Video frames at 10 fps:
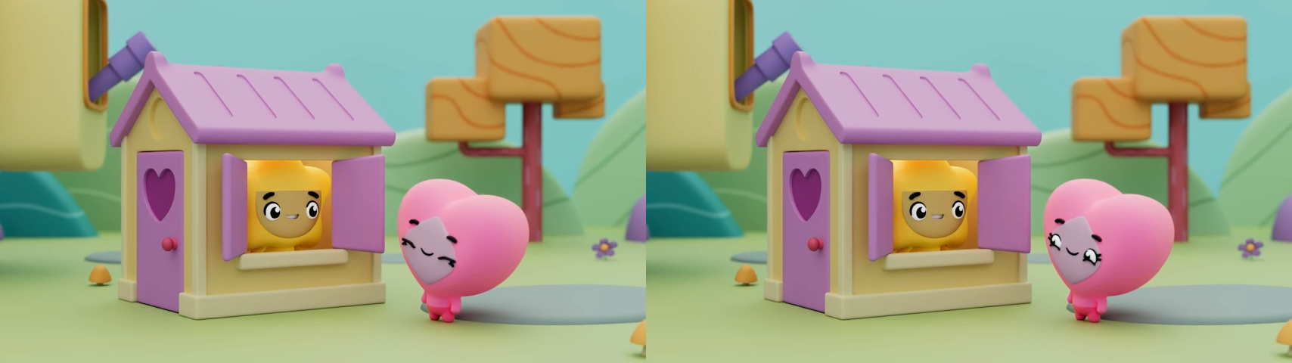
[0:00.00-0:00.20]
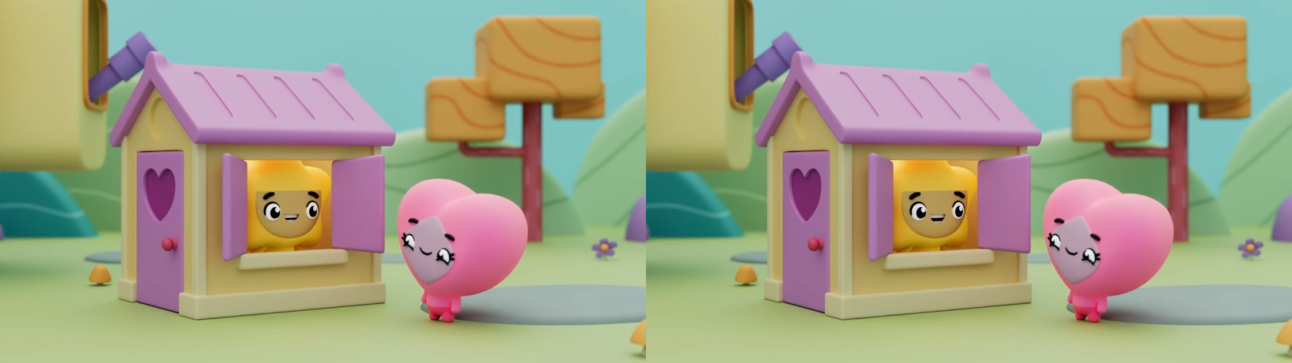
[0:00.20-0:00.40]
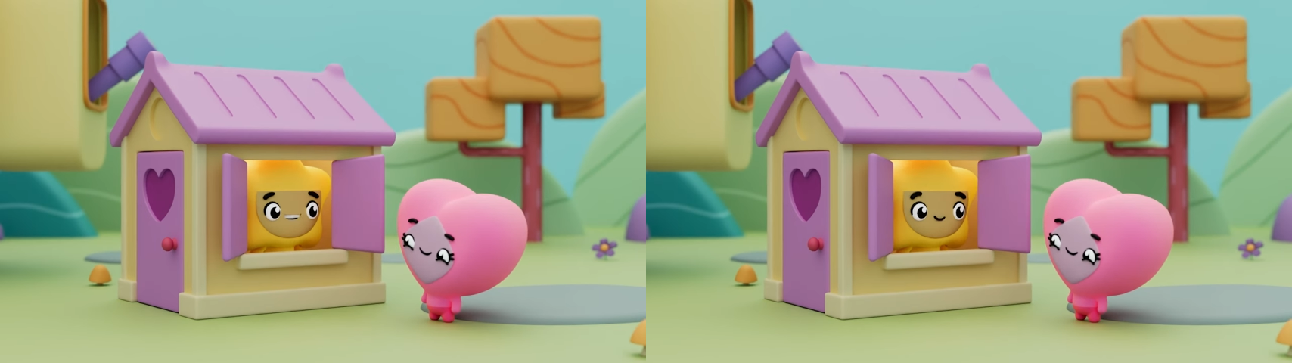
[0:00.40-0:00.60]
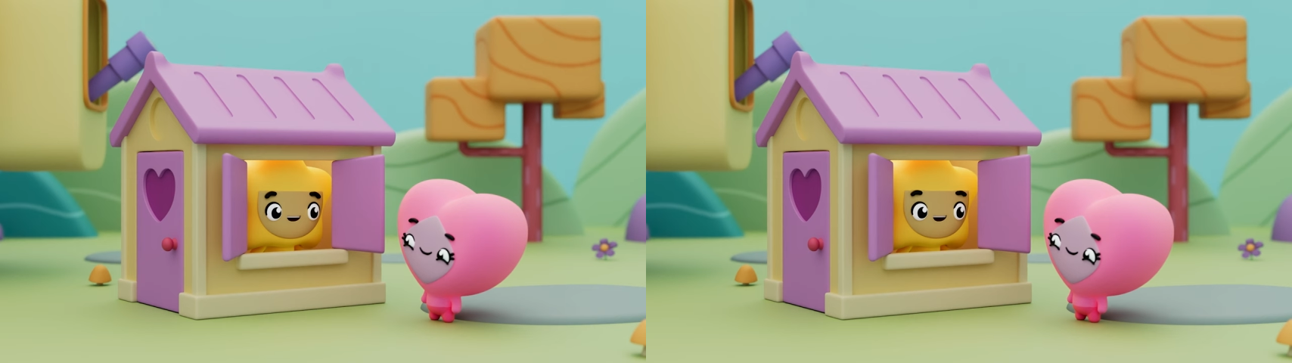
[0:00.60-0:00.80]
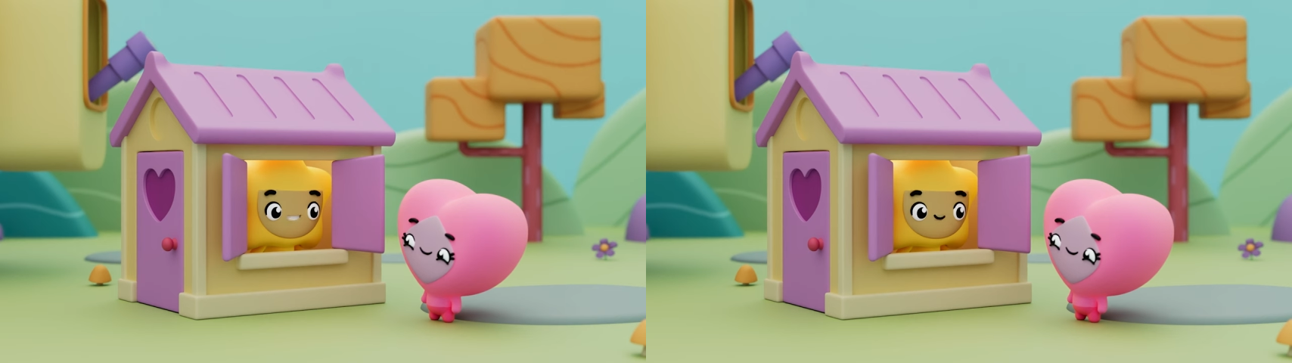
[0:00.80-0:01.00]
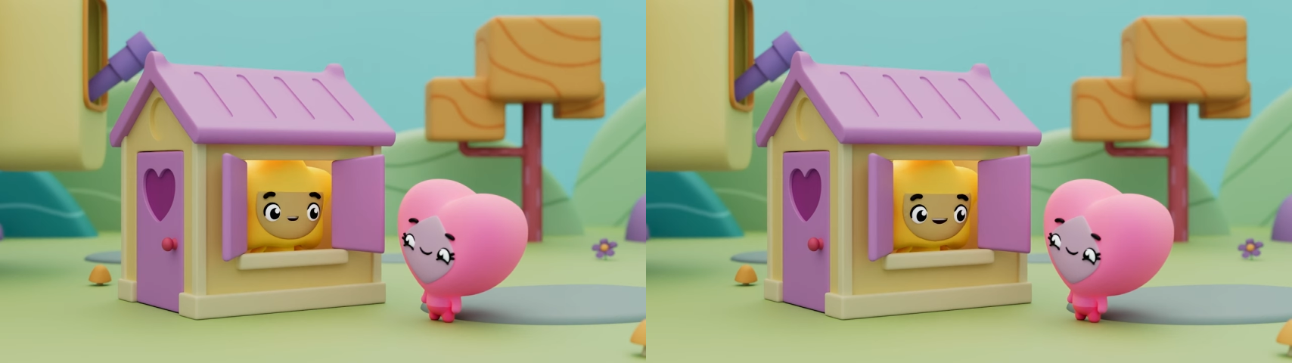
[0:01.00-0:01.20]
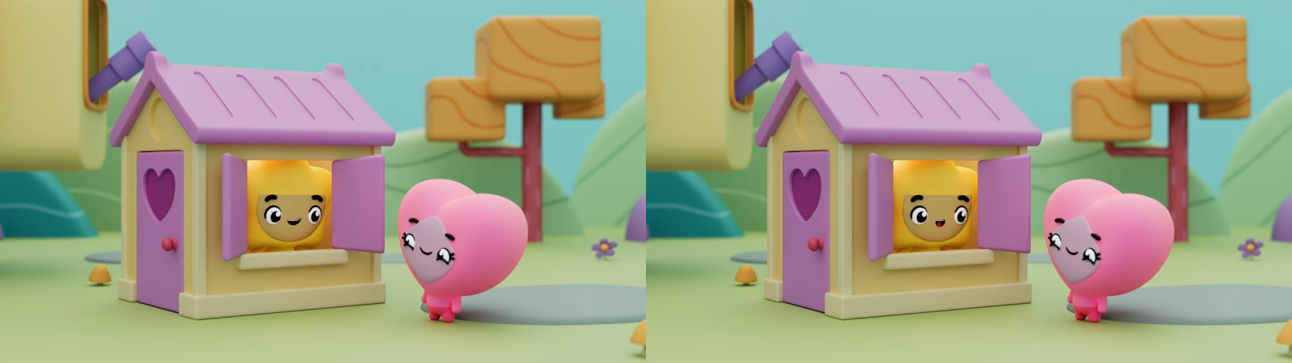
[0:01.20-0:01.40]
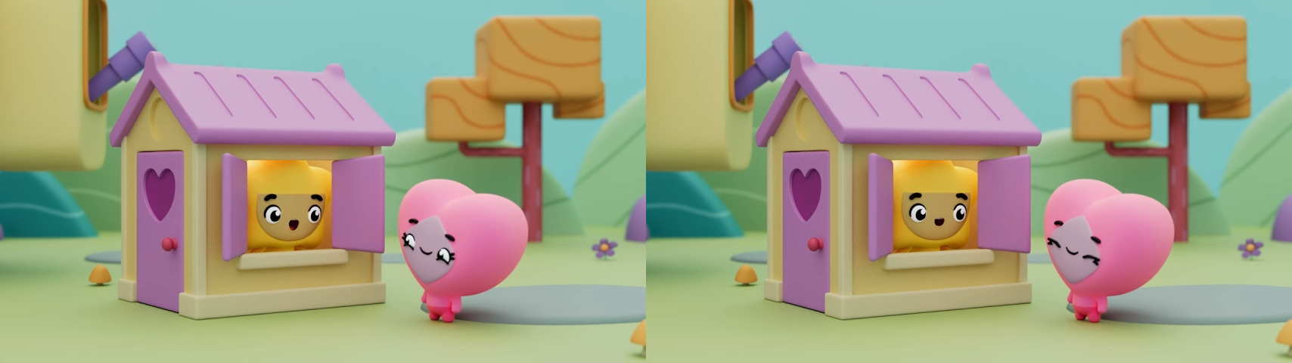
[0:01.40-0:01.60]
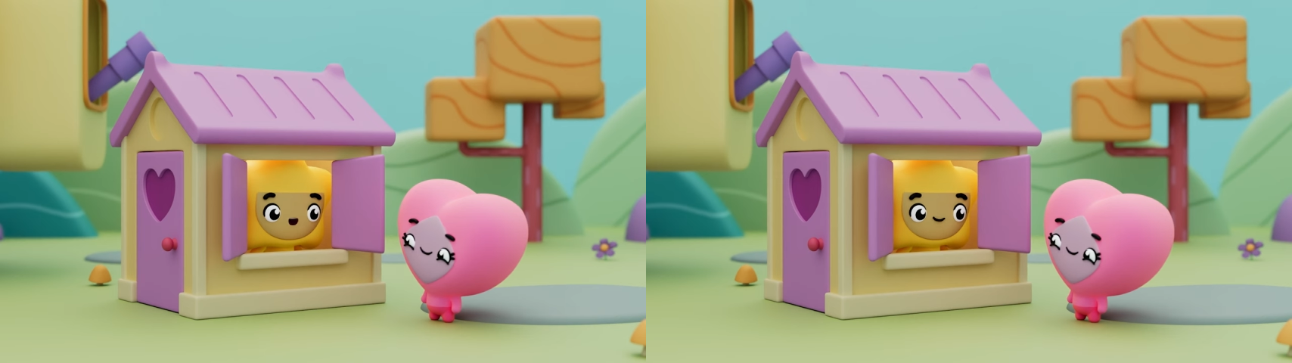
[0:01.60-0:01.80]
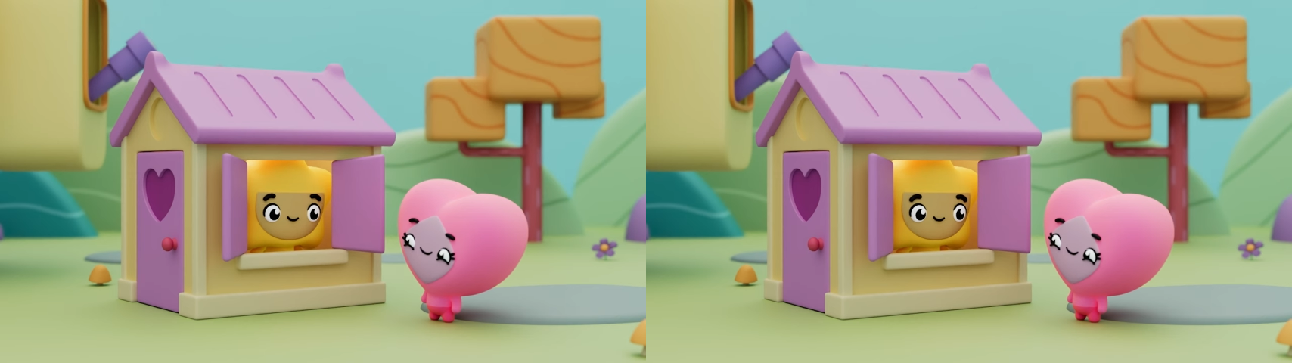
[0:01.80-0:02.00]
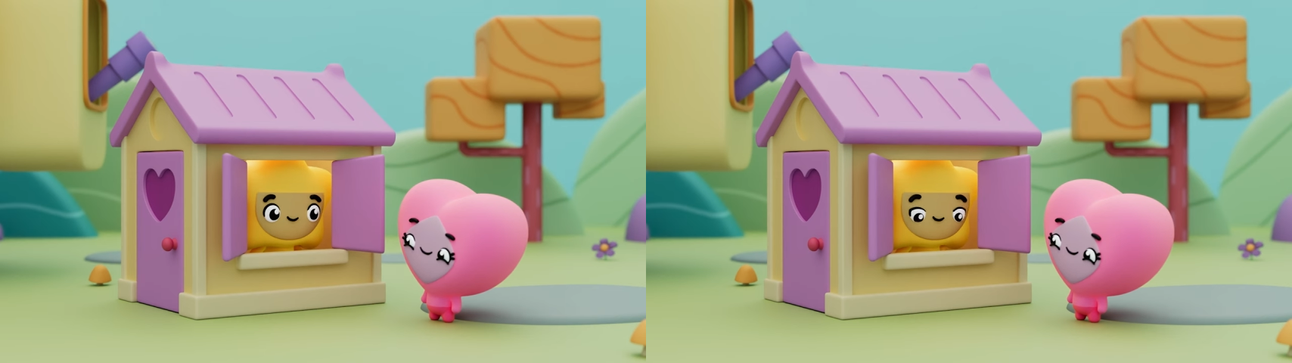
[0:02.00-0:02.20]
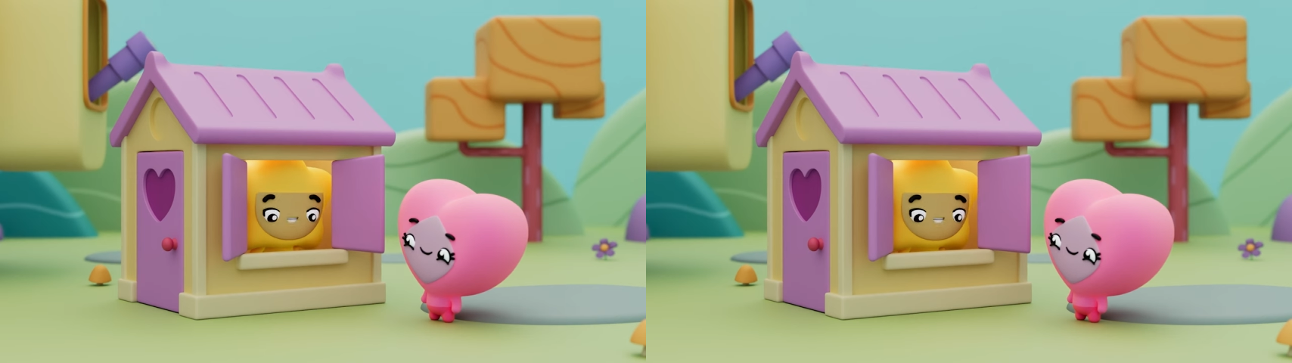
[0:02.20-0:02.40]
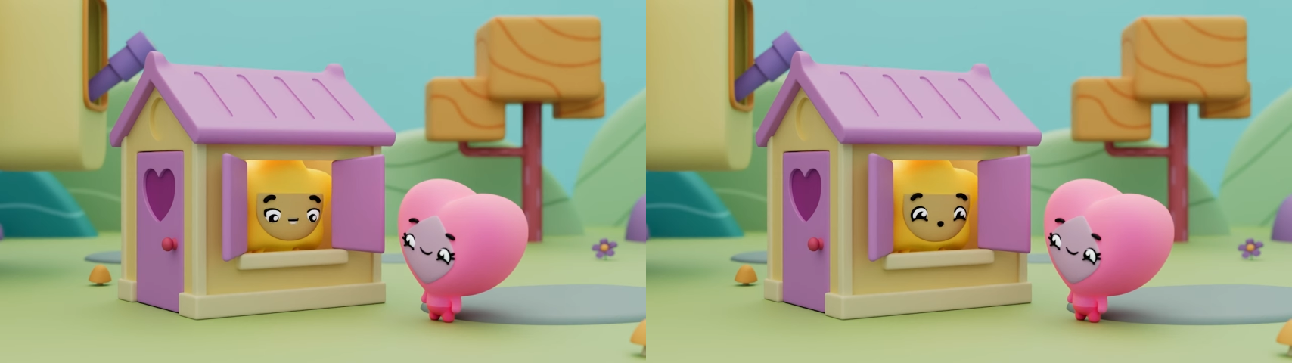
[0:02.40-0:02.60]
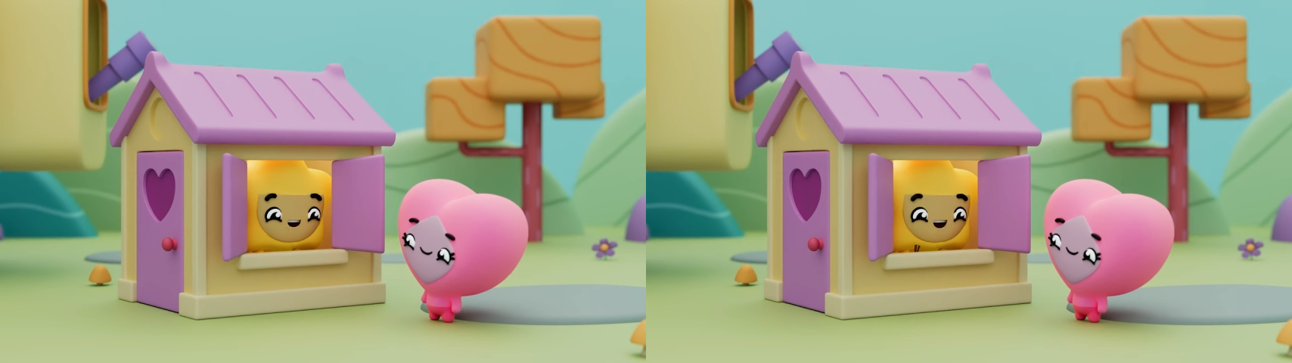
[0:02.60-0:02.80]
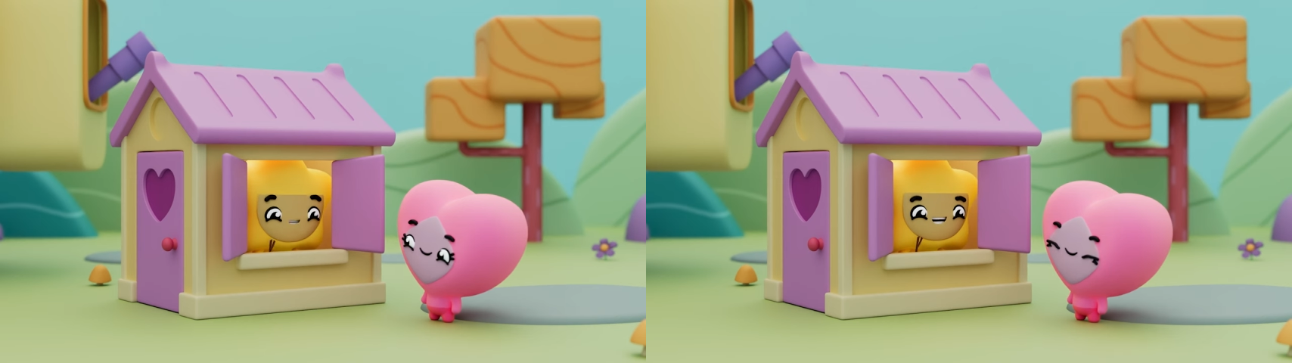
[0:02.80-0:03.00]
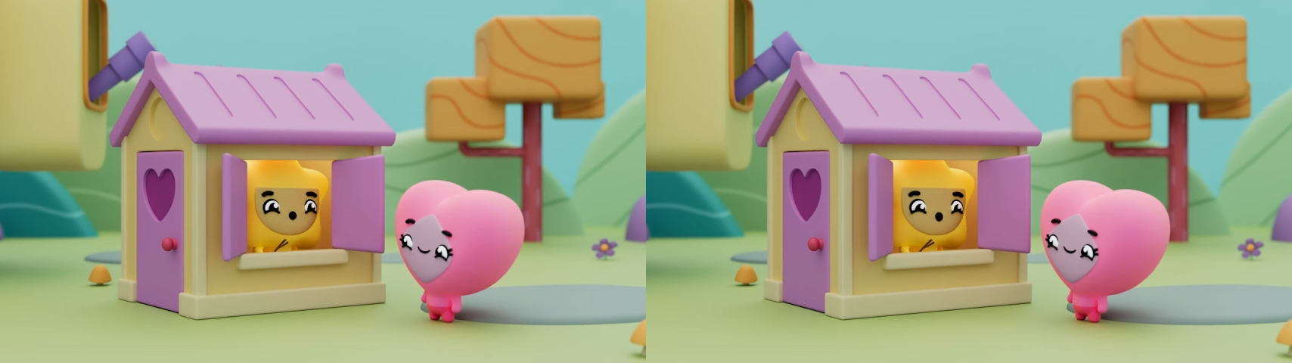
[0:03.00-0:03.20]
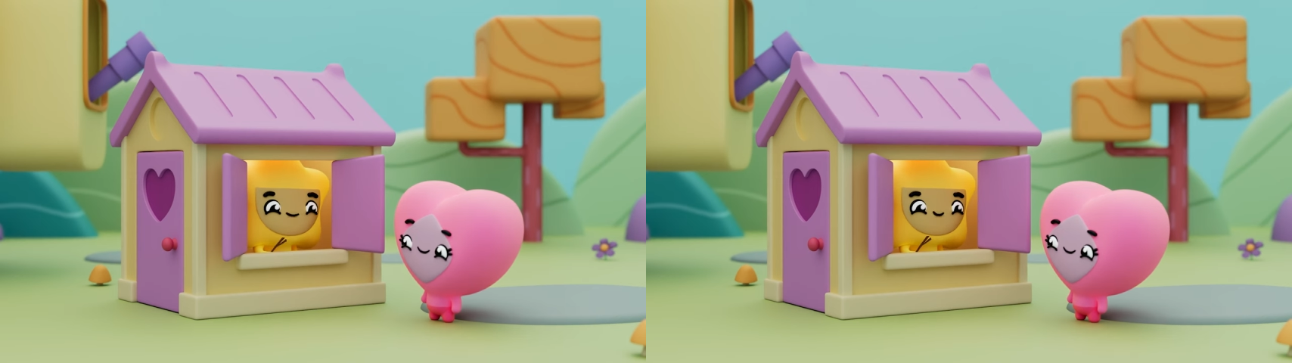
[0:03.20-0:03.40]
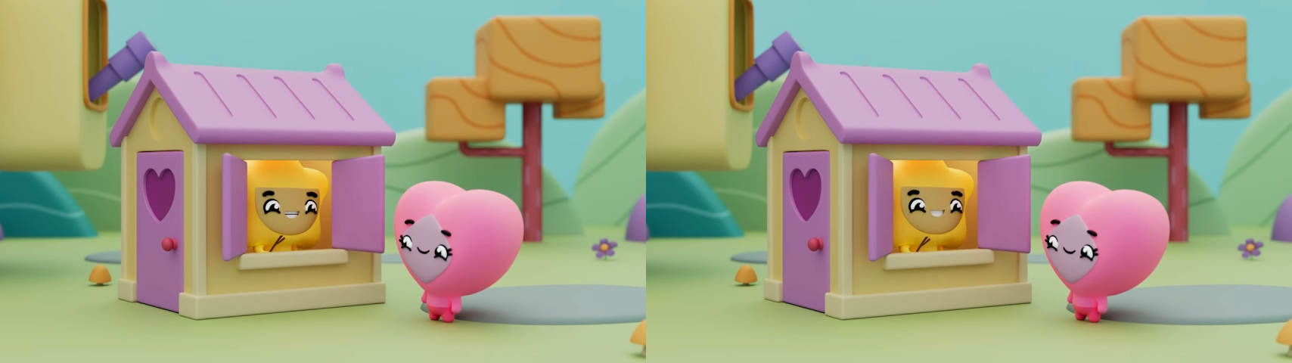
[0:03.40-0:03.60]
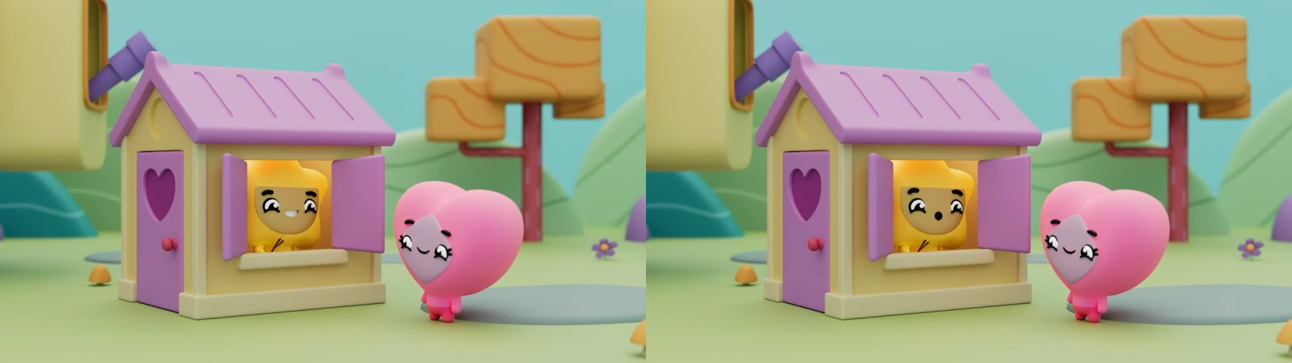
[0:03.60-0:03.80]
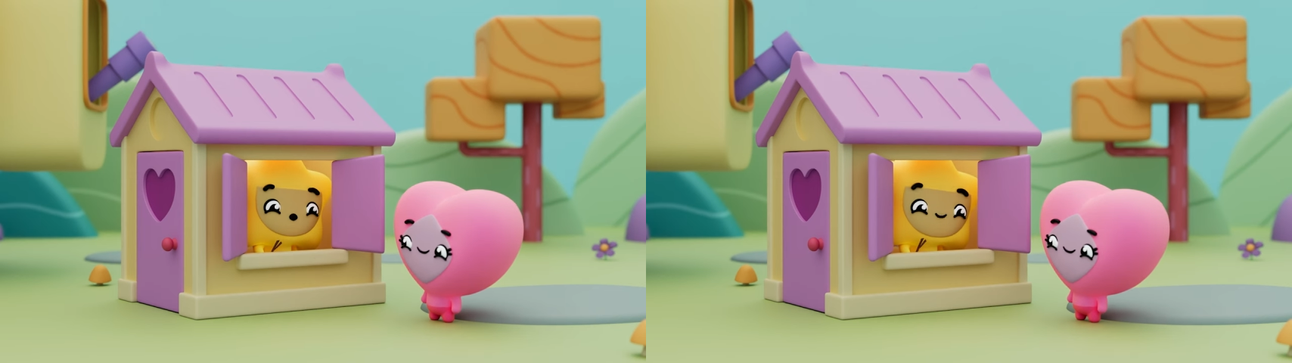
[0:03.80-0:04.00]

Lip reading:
[unreadable: no face in view]